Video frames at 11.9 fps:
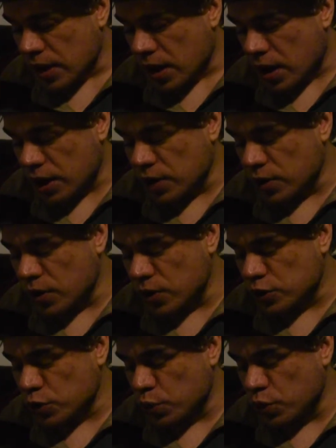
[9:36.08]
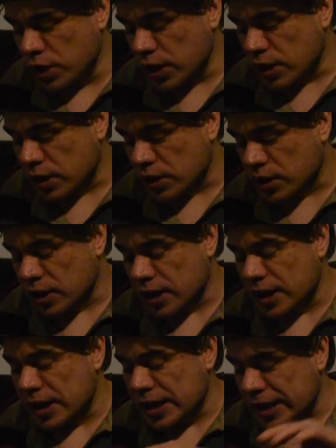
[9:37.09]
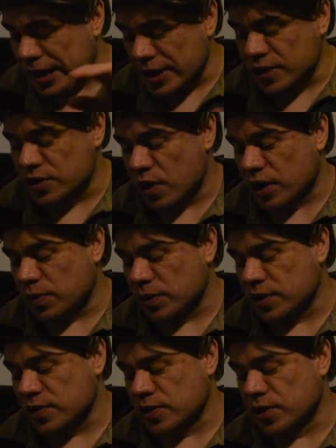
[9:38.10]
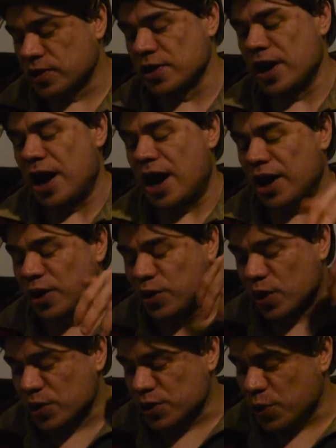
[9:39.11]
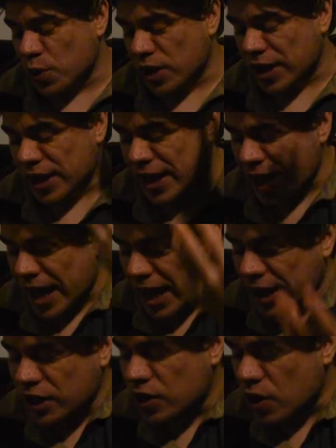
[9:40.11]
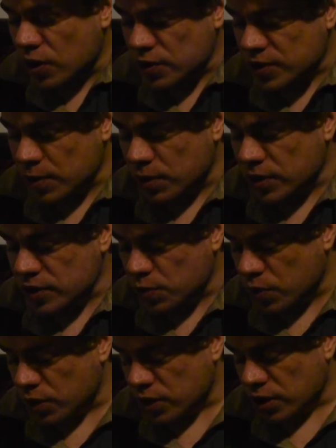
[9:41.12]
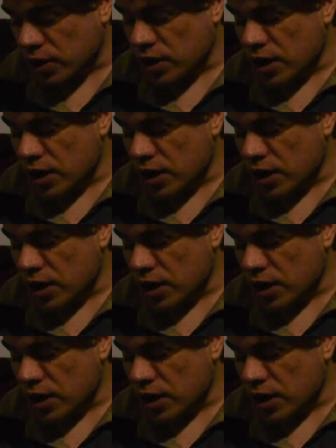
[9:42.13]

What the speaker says: Are you going to really interact with these girls? Are you going to really go somewhere in this world here?